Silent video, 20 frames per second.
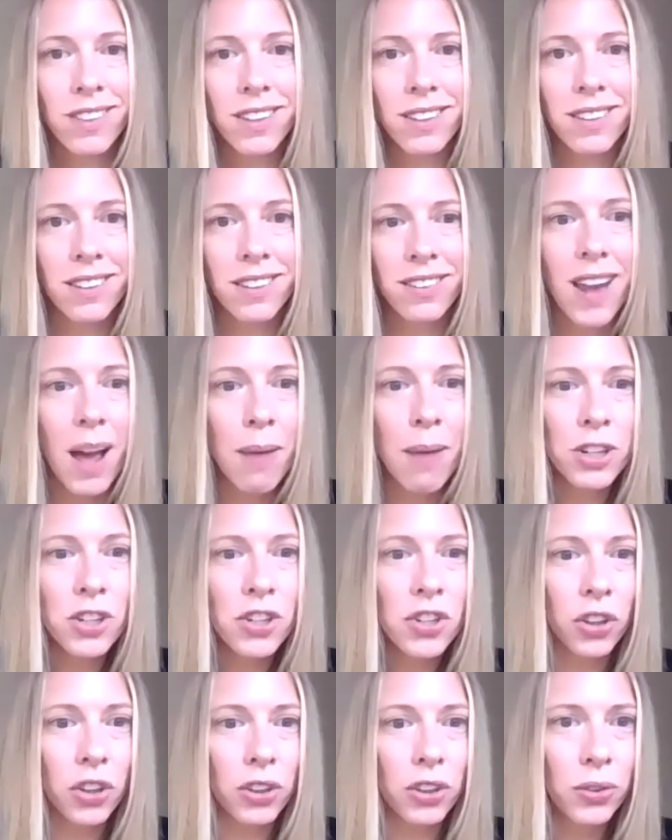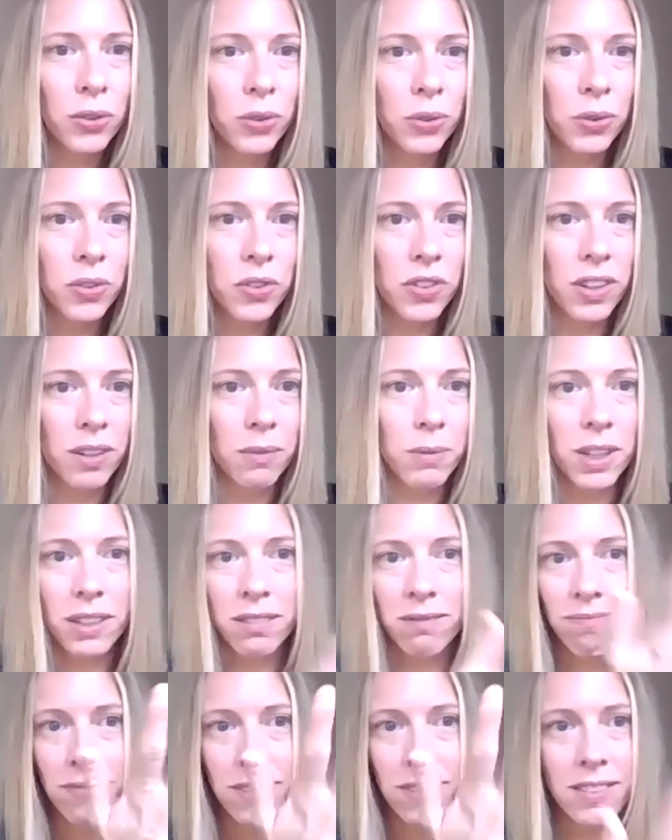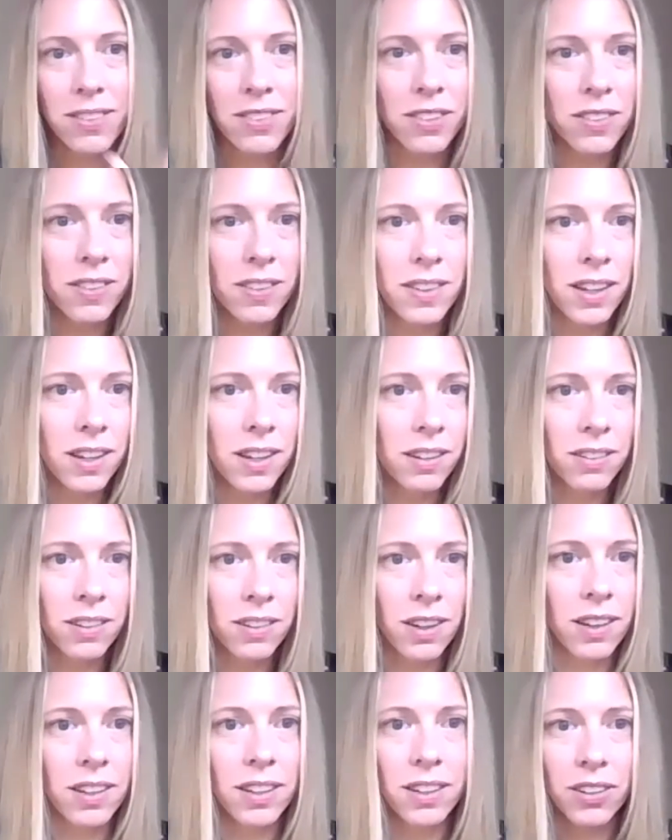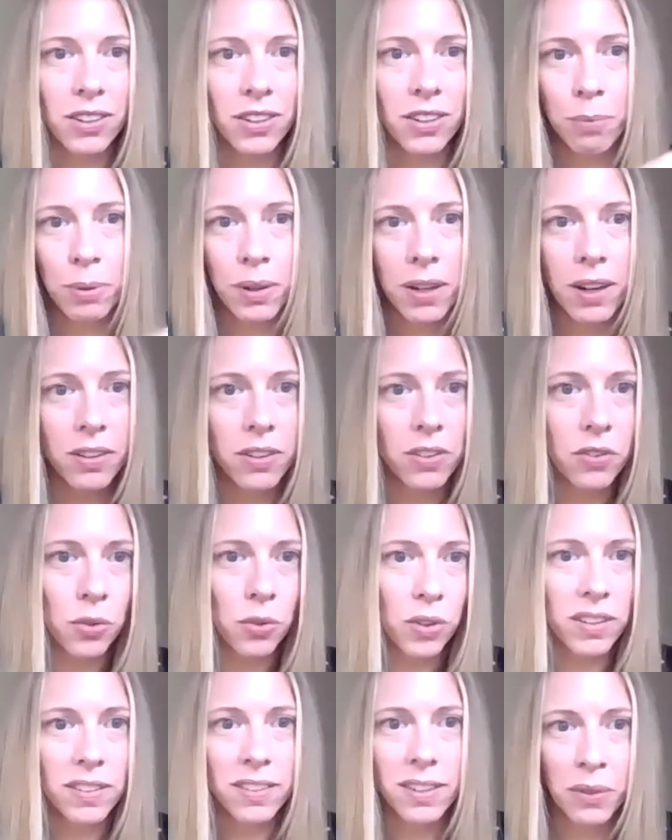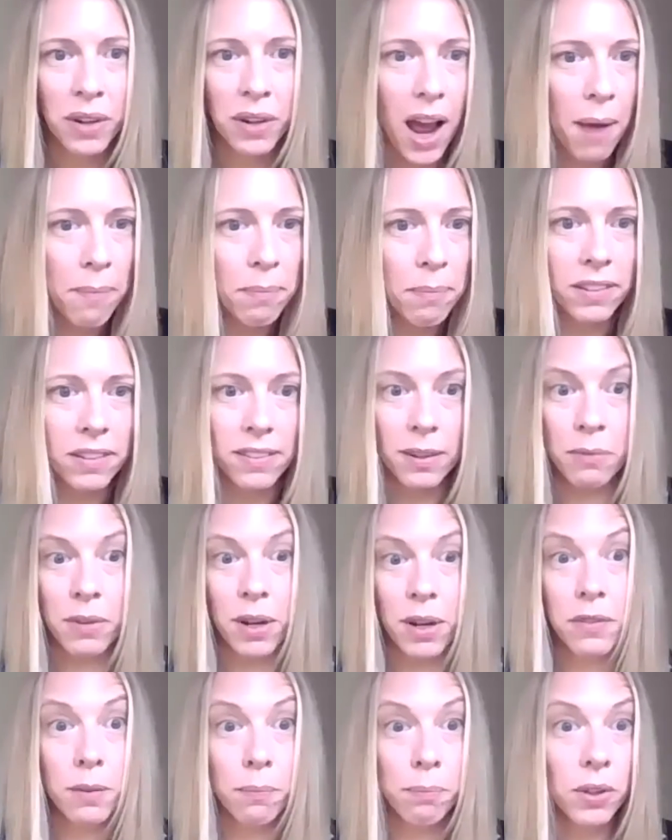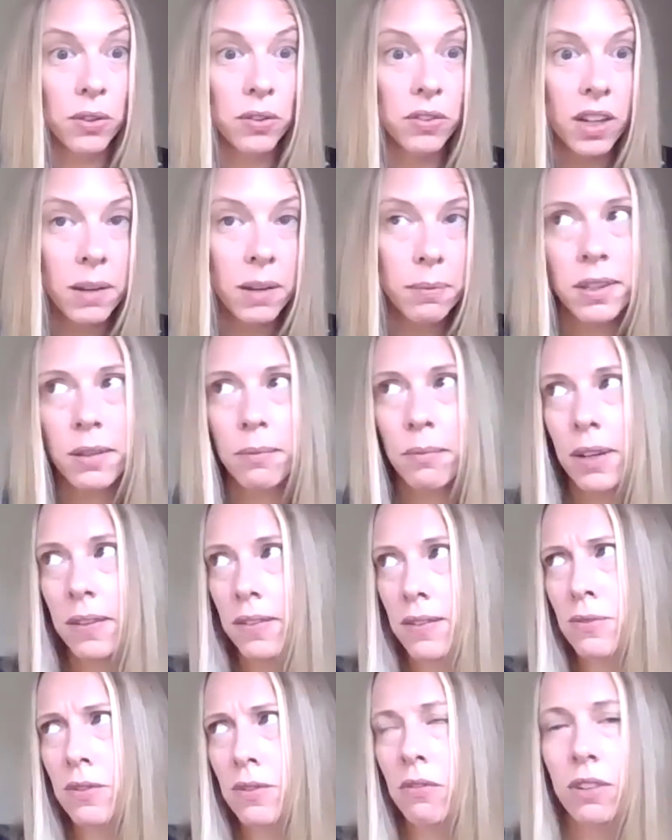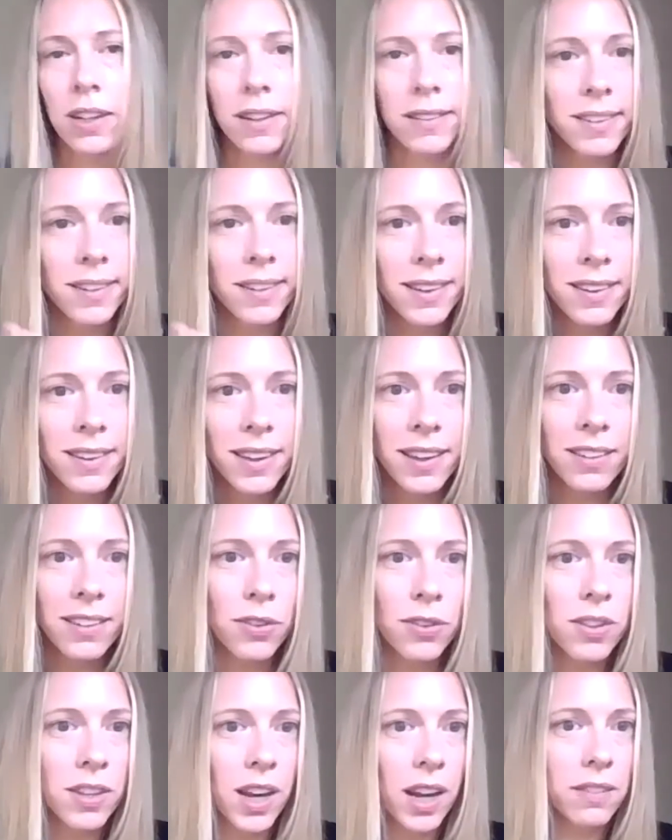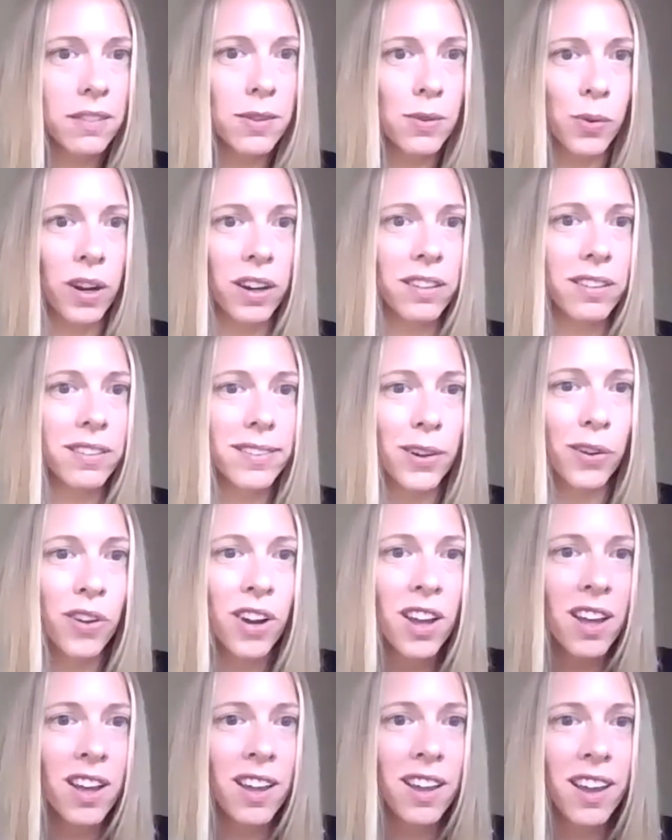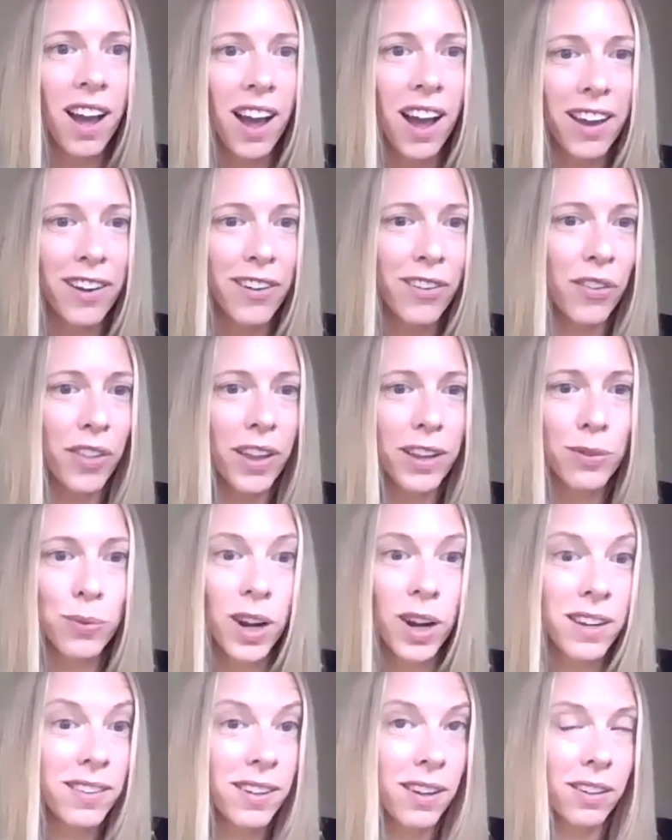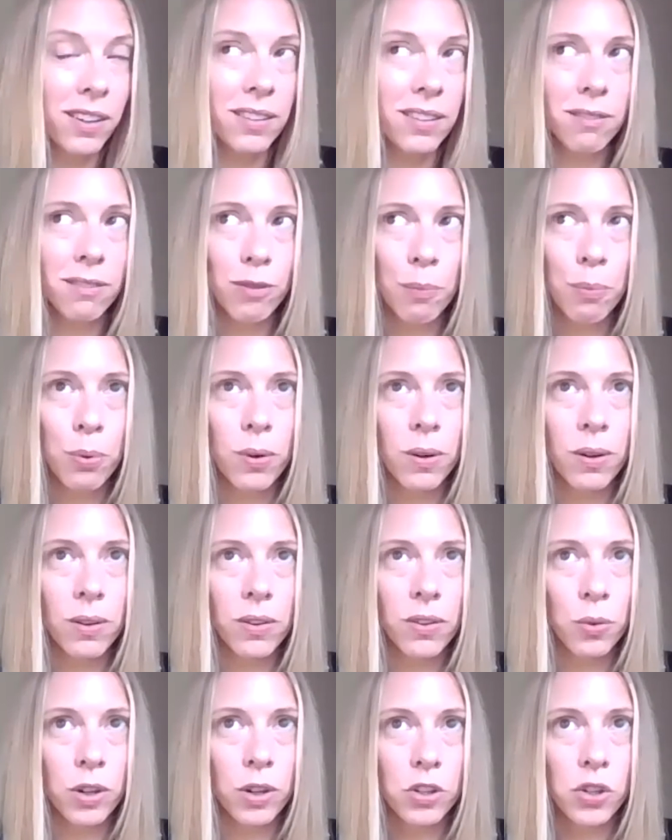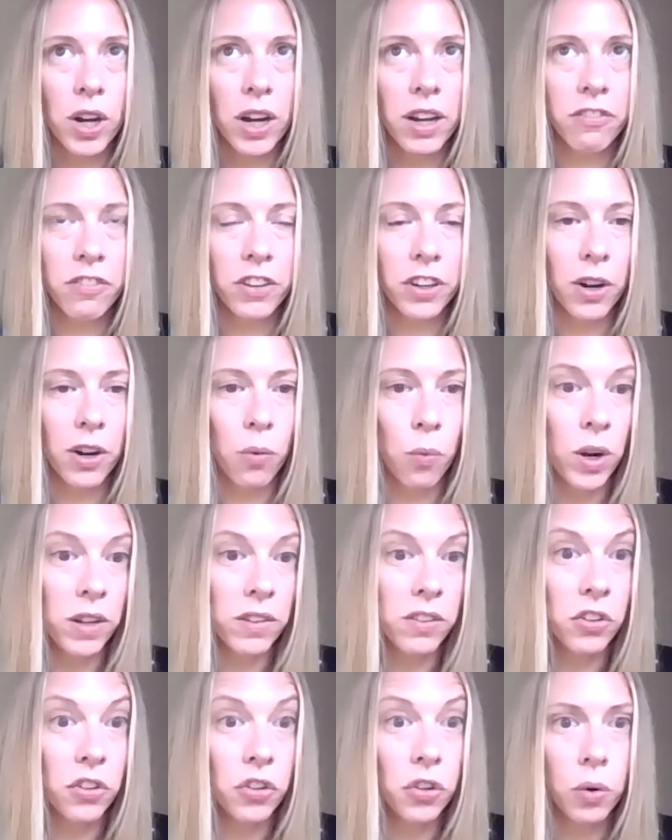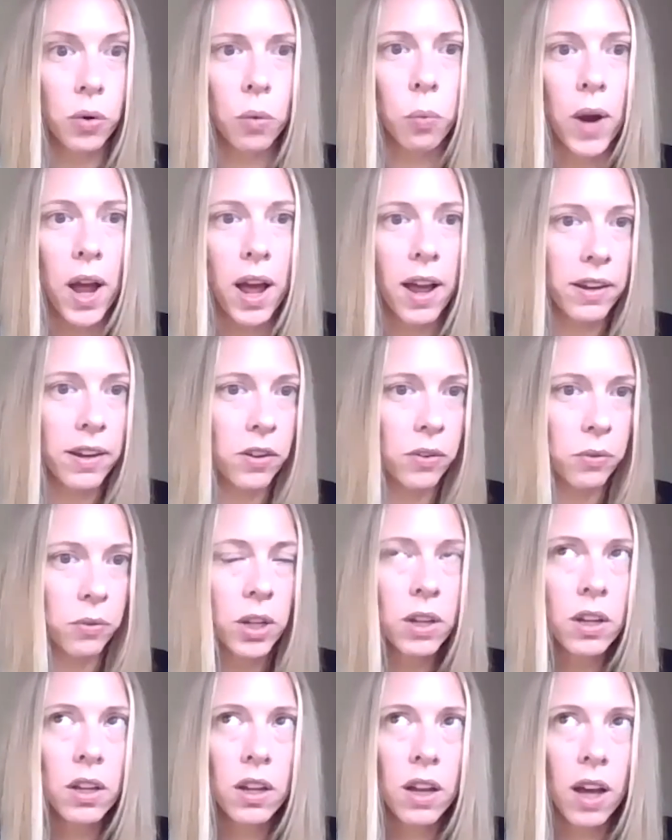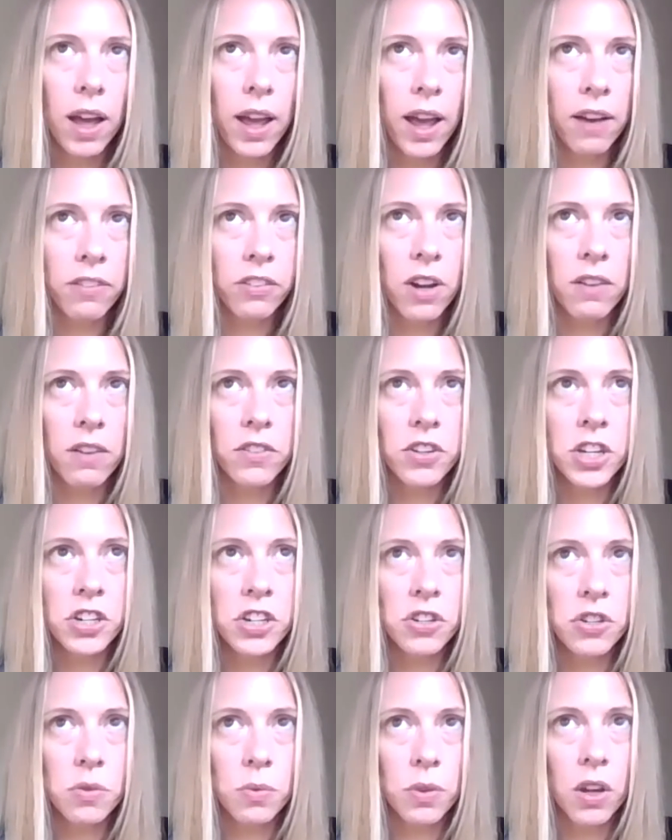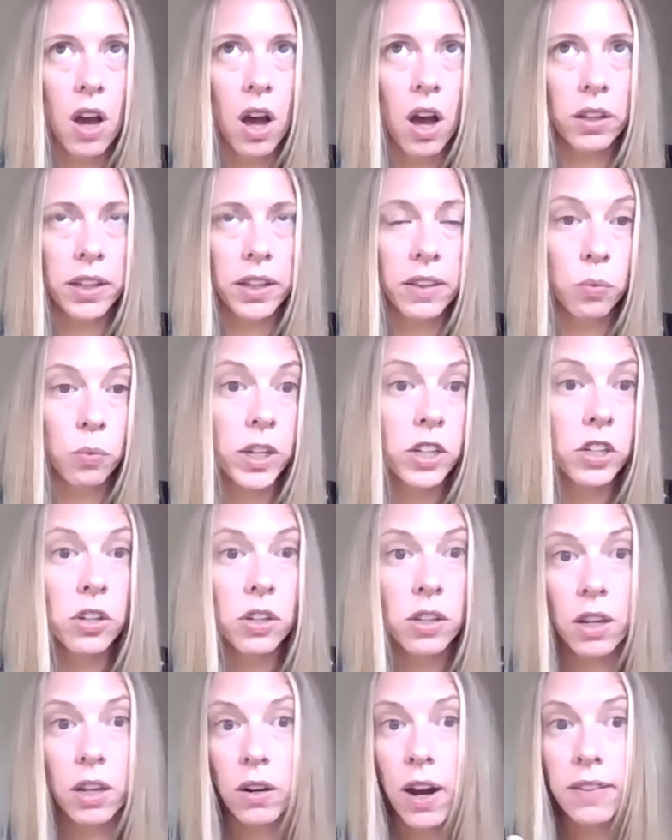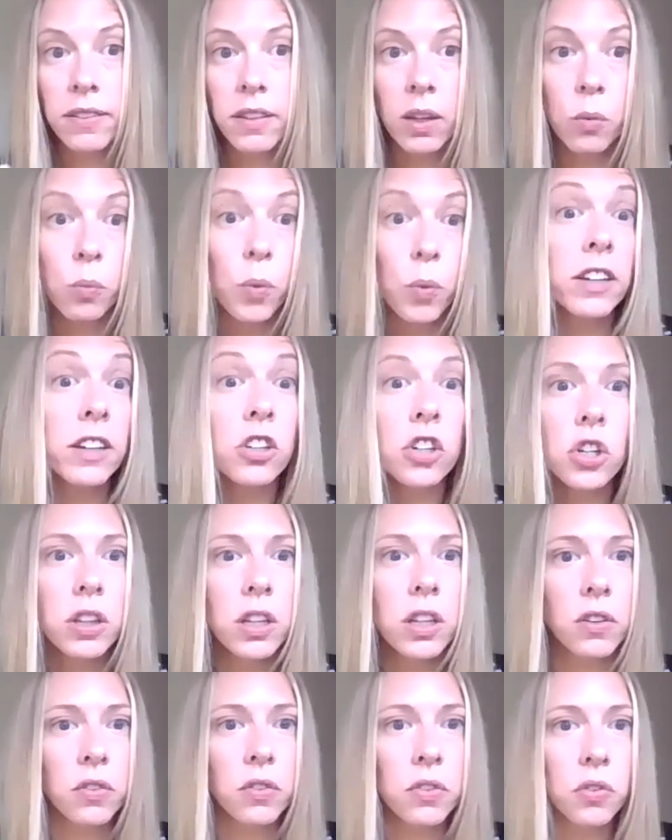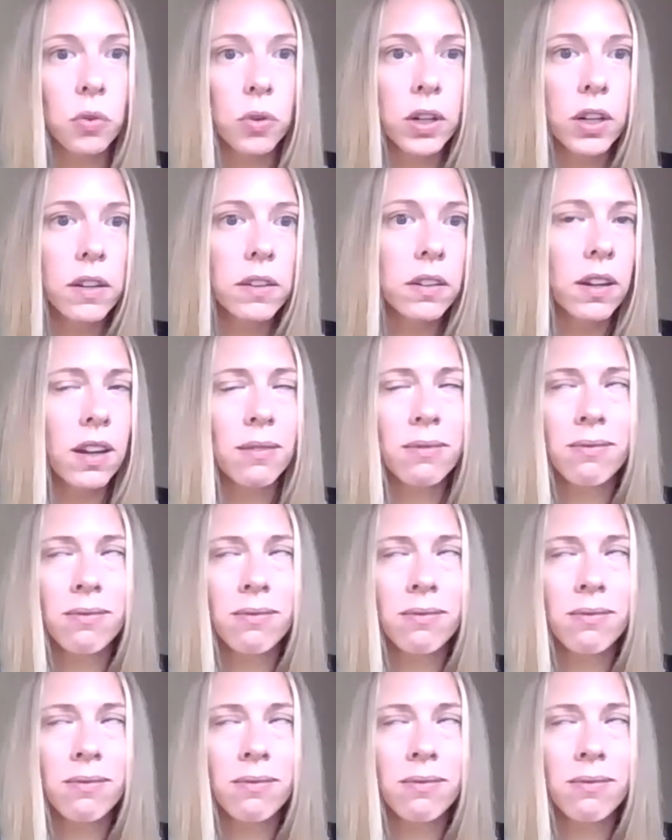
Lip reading: there's not much to lose. I mean, it's just the internet. You put out a story, see what happens. Sometimes it blows up, sometimes no one reads it, like do the next one. So I don't know, that's what I tell reporters who are trying to figure out what to do, or what I know. I have conversations with colleagues when they're asking when should they do stories, and